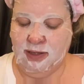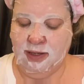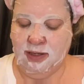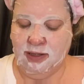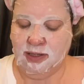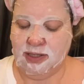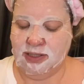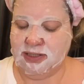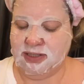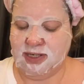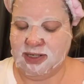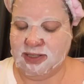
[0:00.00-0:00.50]

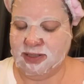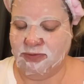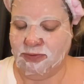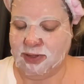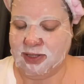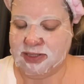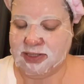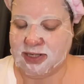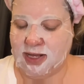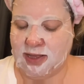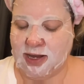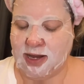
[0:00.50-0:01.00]
Because it doesn't really
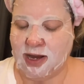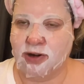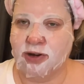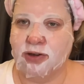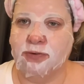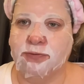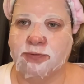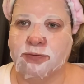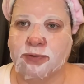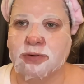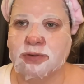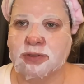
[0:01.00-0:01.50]
say like, are you
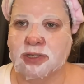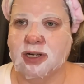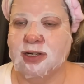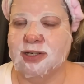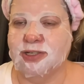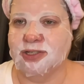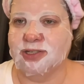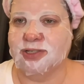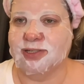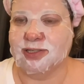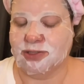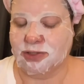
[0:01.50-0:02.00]
frozen? It
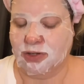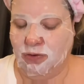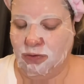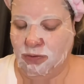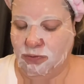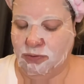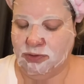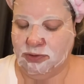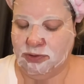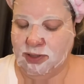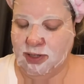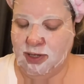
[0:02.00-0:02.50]
just says
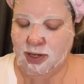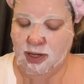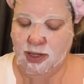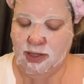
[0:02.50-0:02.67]
cold.